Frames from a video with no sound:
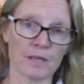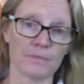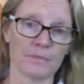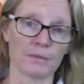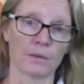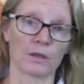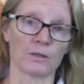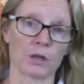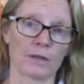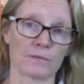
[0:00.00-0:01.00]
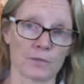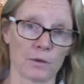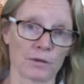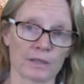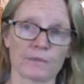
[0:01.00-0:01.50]
but it won't try and
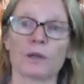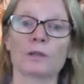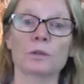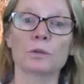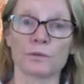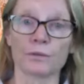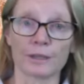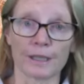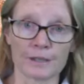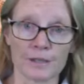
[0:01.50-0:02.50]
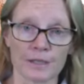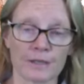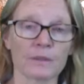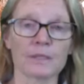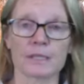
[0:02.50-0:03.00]
respond. It won't look for an answer.
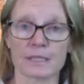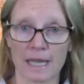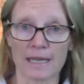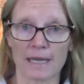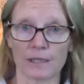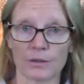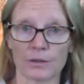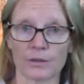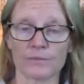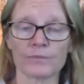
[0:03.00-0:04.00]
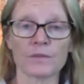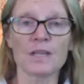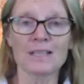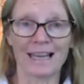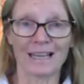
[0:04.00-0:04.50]
It won't say hello.
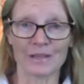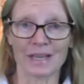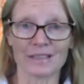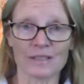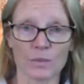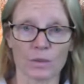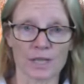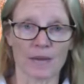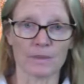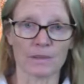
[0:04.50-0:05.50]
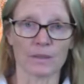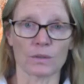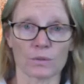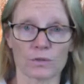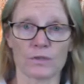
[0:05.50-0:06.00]
And that is what's happening when
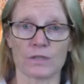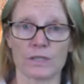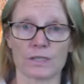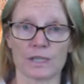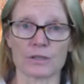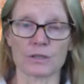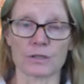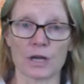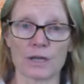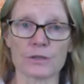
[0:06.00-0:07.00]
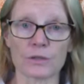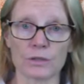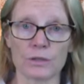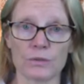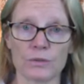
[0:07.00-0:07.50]
horses desensitize to
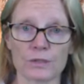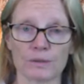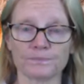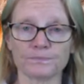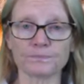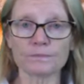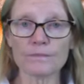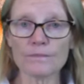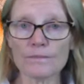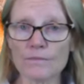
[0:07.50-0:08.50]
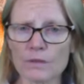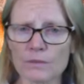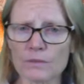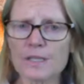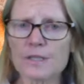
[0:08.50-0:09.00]
cues. The
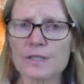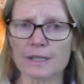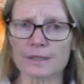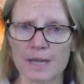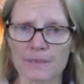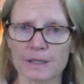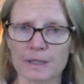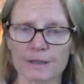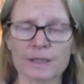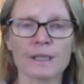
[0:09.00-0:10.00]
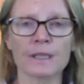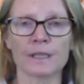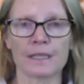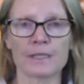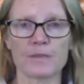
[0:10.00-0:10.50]
reason that's happening
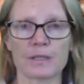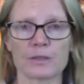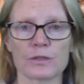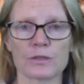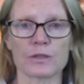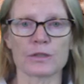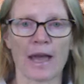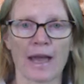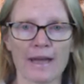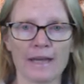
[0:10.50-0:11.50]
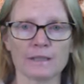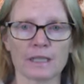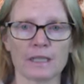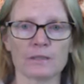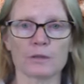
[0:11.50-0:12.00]
is because the
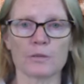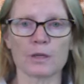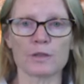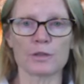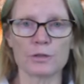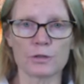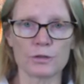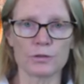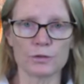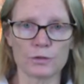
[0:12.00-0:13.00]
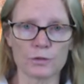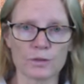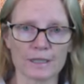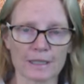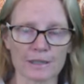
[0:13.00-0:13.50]
handler, the person
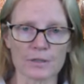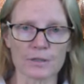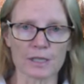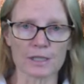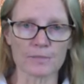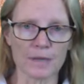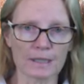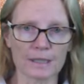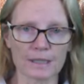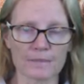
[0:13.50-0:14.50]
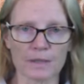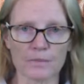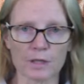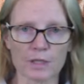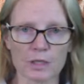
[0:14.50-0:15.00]
doing the exercise, picking up that
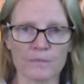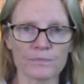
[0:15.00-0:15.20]
pressure,